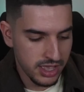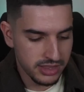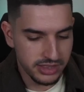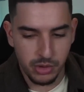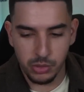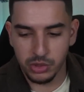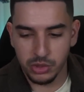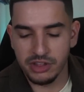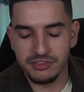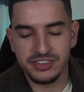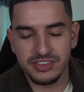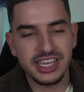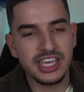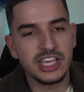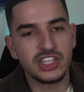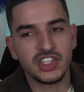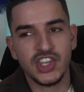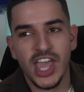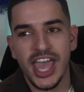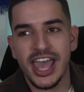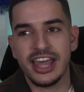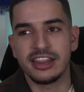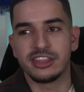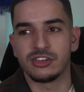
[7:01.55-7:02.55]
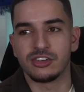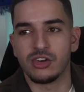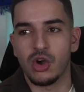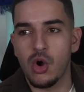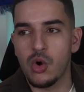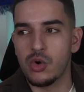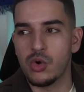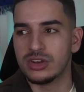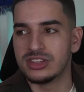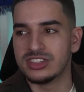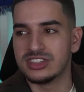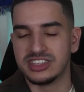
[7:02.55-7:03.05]
they will have each had their
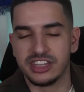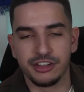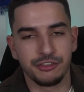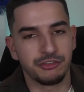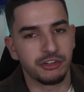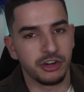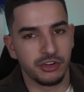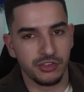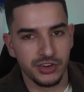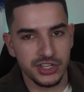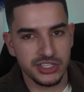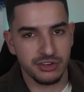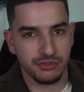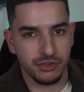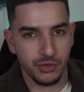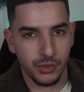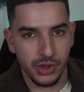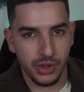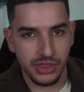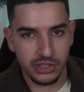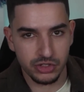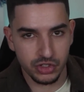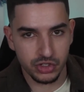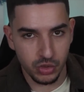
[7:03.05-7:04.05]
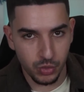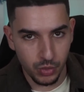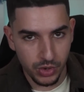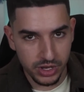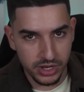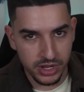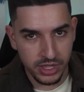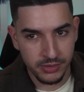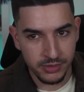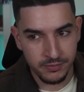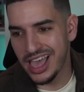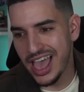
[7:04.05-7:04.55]
own different reason for why they should win
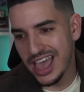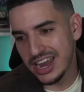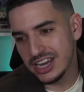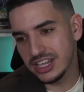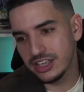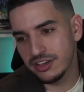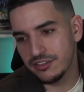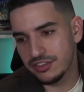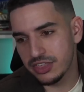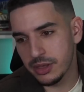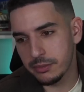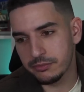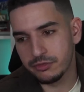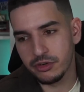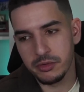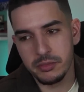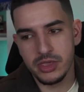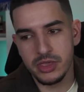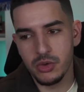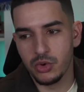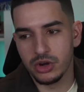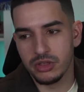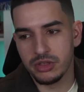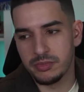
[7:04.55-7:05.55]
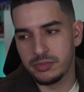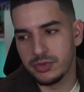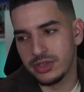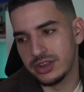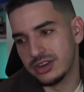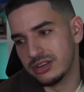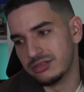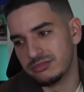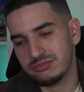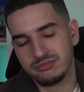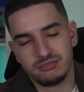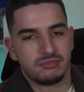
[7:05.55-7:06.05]
it. Any of them for me would have
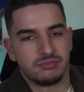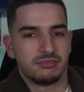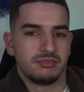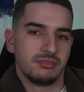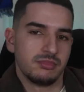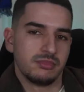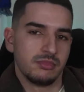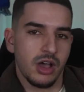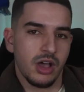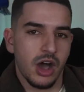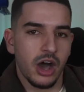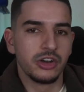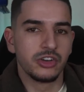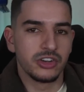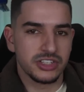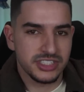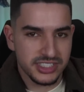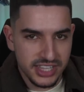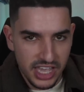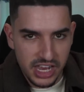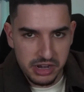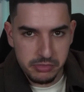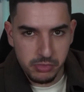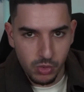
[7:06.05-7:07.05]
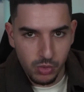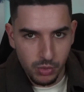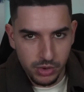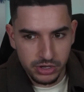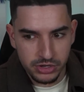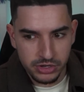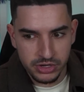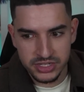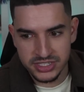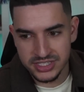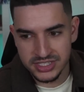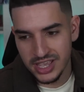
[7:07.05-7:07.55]
been understandable
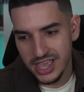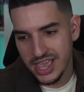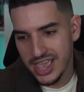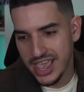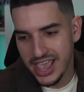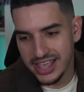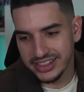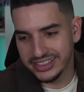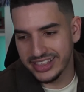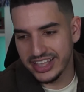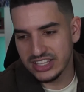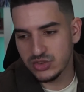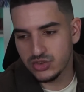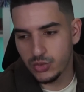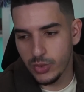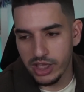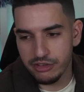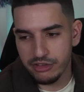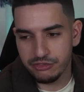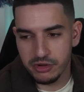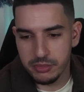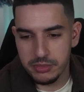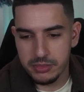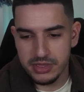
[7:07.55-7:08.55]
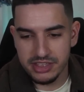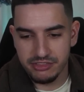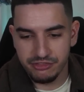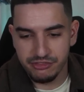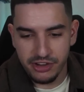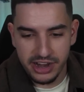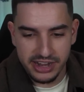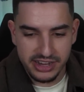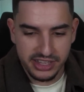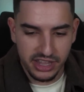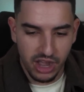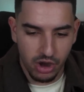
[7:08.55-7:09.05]
winners. And that's why for me,
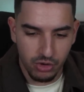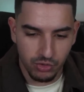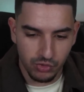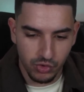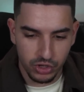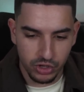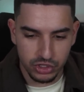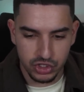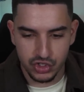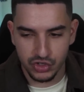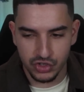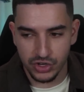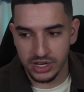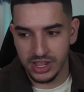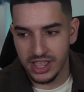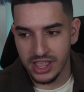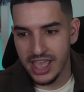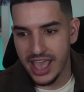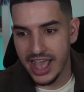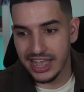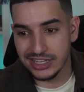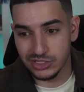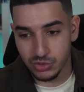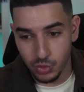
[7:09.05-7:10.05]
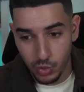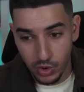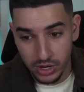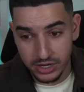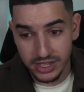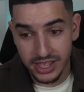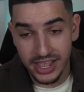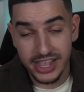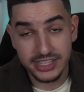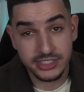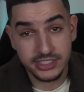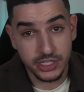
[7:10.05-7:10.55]
finding out Rodri has won
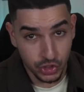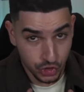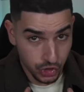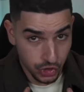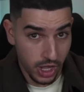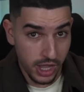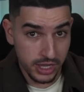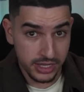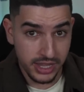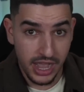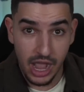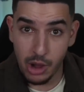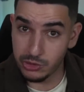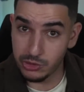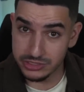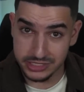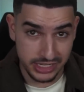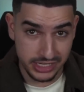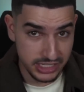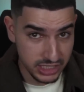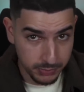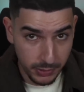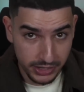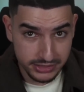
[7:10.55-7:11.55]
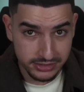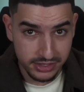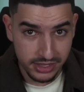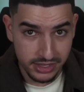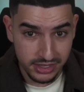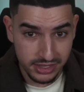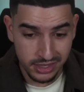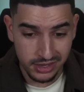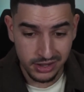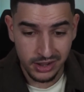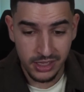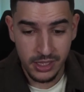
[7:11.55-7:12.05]
it, it's a shock. I wasn't expecting
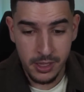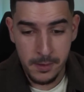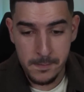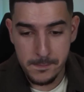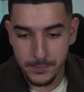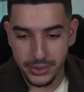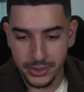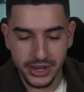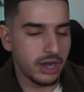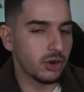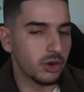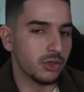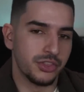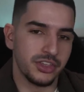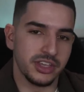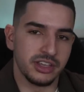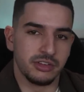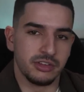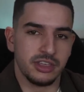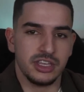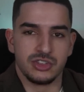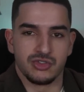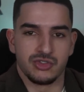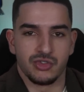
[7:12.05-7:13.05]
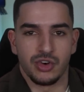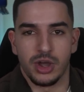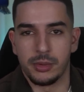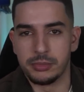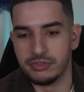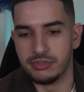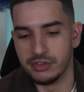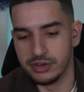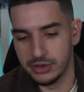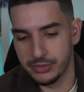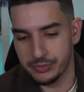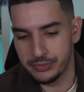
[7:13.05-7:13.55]
it, but I don't think he's robbed
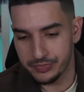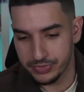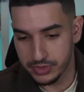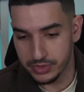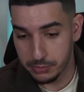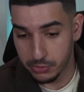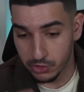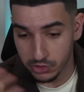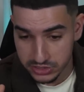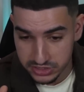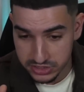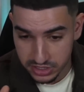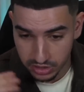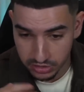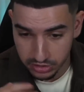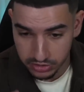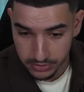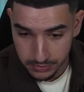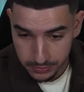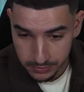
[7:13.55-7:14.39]
Vini, personally.